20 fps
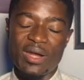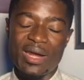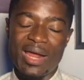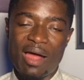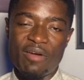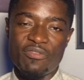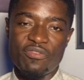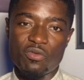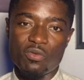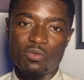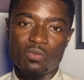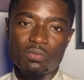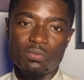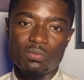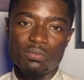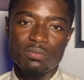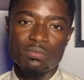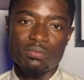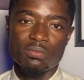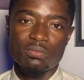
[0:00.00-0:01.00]
Afo.
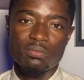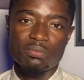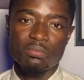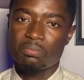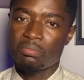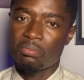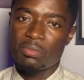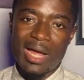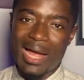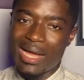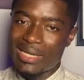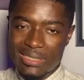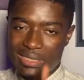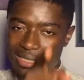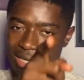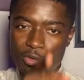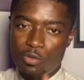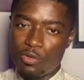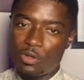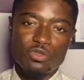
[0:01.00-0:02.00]

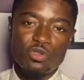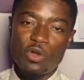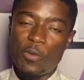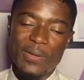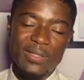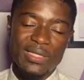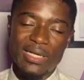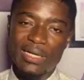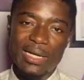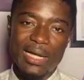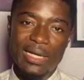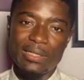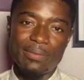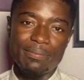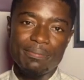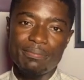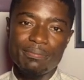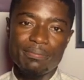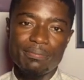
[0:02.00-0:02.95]
Asiaku is not better than him.